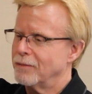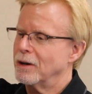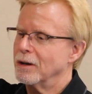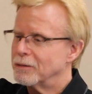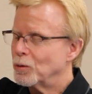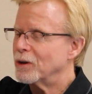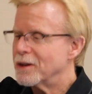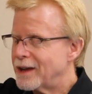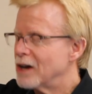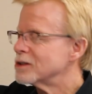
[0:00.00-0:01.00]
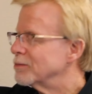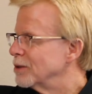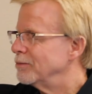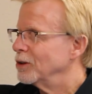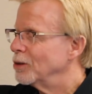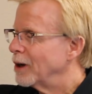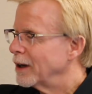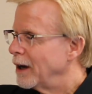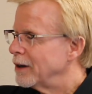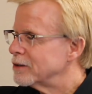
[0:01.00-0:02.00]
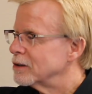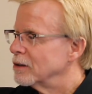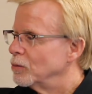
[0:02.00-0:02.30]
at a 20,000-foot view, I guess.